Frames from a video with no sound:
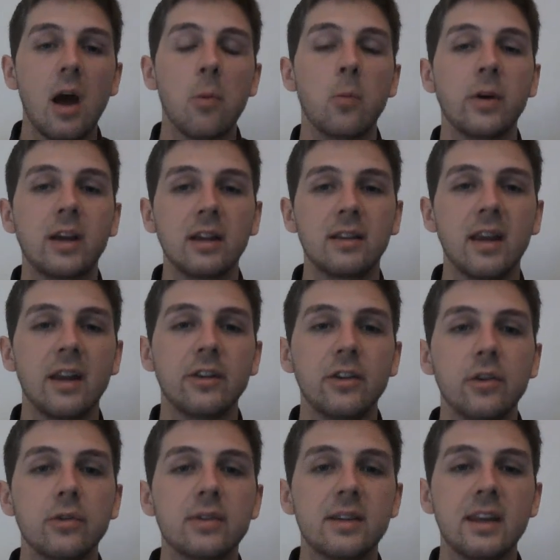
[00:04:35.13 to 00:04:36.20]
And we could then
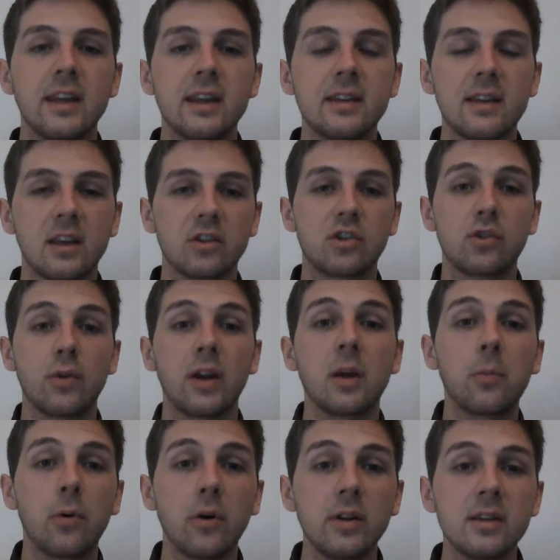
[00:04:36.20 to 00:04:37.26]
use these as
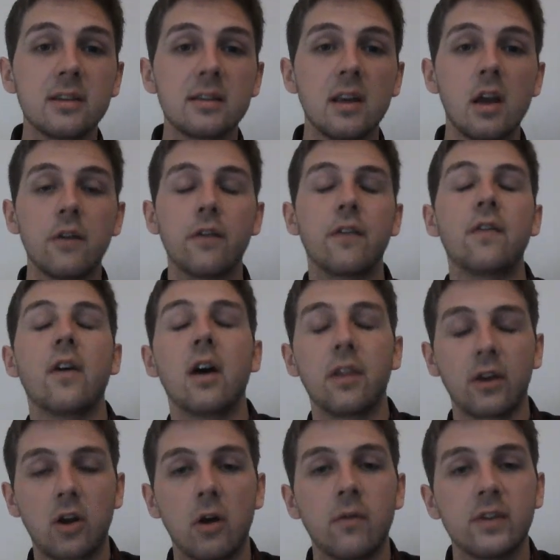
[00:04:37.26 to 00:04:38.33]
trigger points for
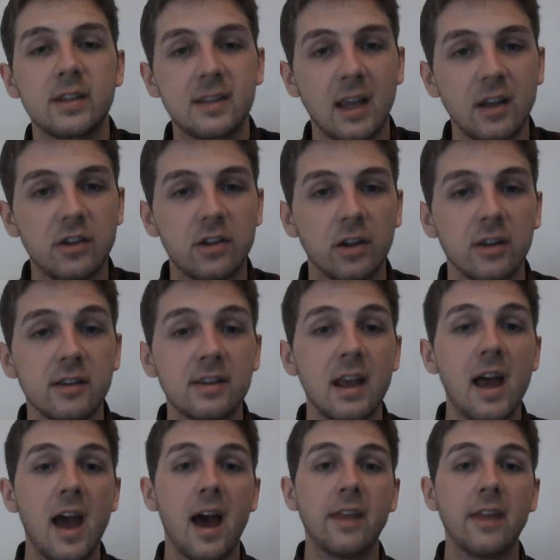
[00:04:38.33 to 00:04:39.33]
further conversations.